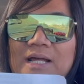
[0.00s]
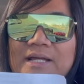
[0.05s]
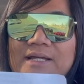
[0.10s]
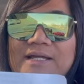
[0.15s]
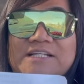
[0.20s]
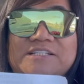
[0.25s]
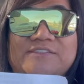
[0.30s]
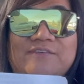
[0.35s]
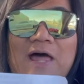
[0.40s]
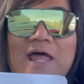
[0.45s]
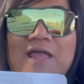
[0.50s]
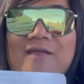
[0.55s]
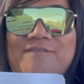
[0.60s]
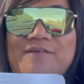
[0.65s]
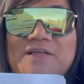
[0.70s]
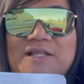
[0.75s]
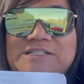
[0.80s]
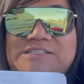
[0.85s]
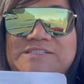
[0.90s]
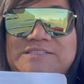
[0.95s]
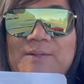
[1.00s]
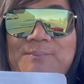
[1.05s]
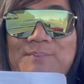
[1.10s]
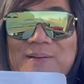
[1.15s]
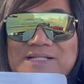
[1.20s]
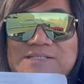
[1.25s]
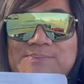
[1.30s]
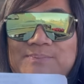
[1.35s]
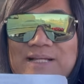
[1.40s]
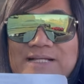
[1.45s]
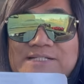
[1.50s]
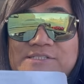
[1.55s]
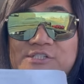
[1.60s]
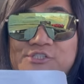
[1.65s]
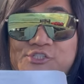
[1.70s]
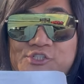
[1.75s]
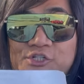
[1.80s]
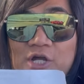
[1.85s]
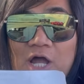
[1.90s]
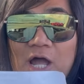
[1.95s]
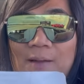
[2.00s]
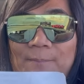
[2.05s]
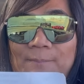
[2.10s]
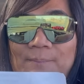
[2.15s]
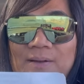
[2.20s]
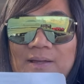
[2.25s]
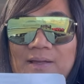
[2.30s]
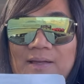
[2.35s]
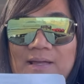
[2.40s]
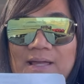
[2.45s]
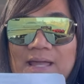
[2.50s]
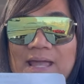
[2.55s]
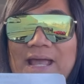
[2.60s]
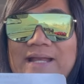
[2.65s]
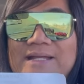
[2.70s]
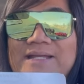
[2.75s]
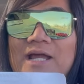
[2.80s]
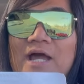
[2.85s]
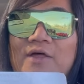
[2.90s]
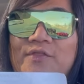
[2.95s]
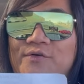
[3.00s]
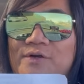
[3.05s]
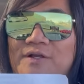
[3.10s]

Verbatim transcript: Is Value Village the best place to shop? Any other